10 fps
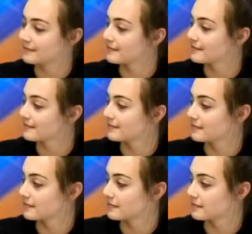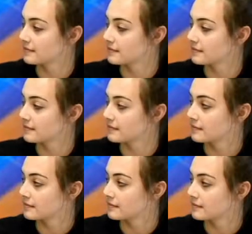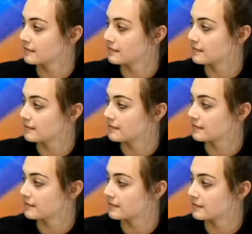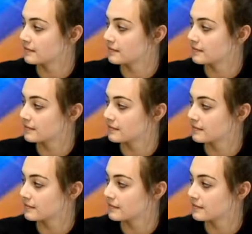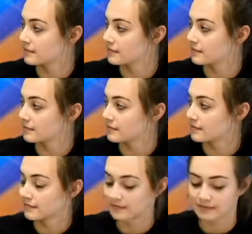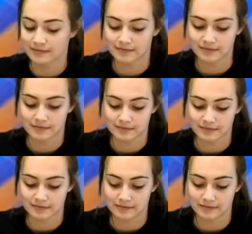This person isn't speaking.